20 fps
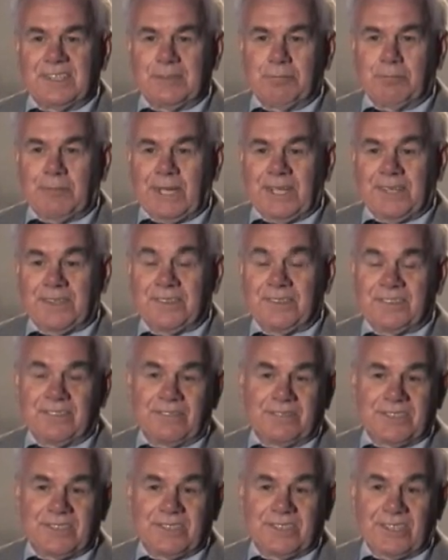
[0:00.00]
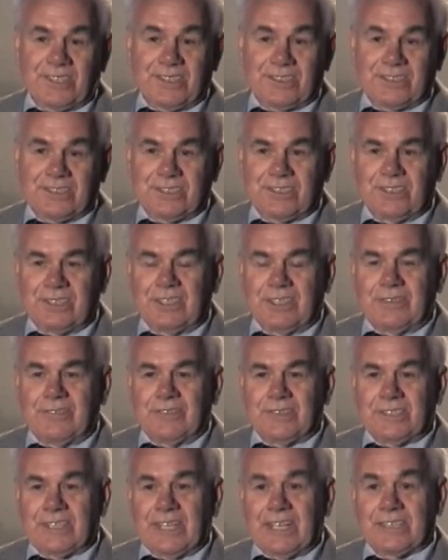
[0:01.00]
model results,
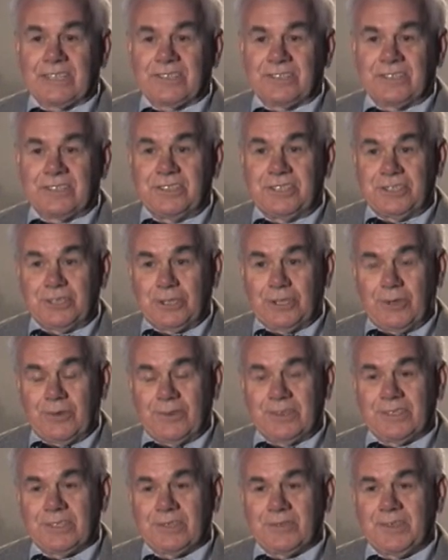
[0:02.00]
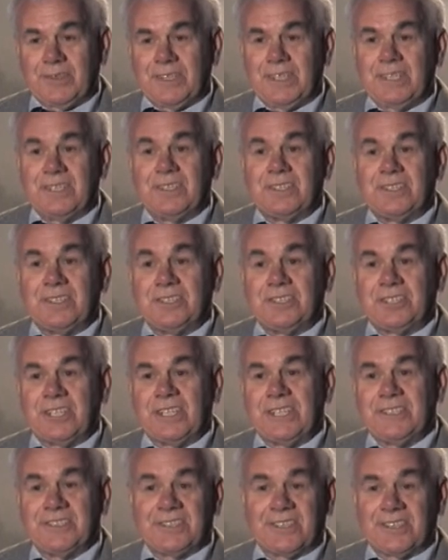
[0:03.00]
which actually showed us we needed to
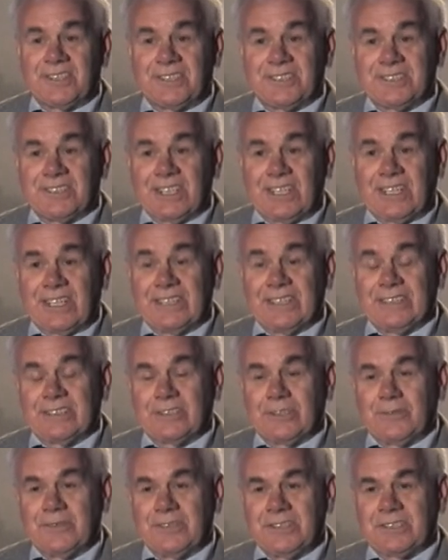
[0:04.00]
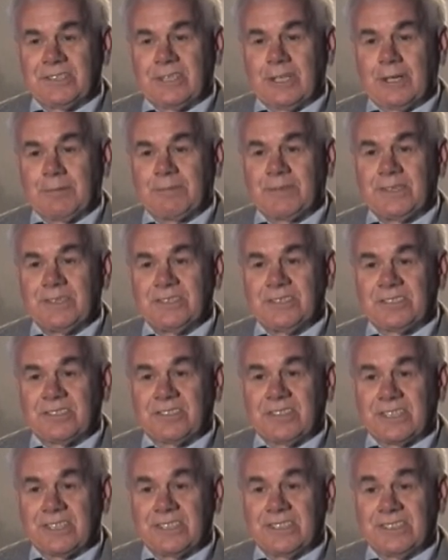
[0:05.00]
change our design. So we stopped
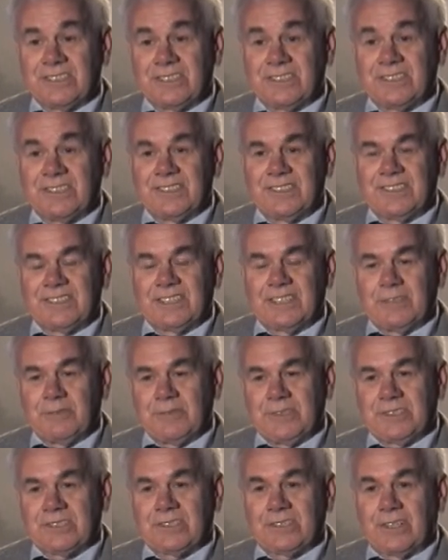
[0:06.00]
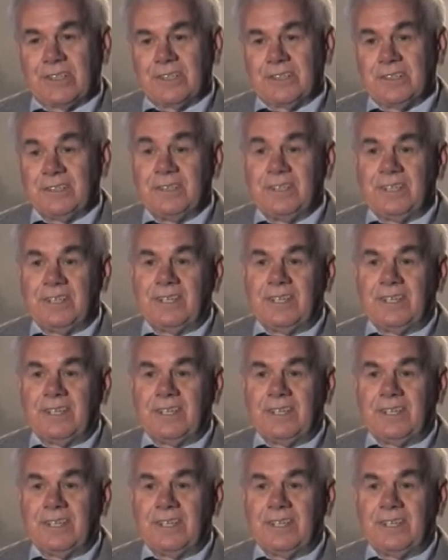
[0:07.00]
construction and we started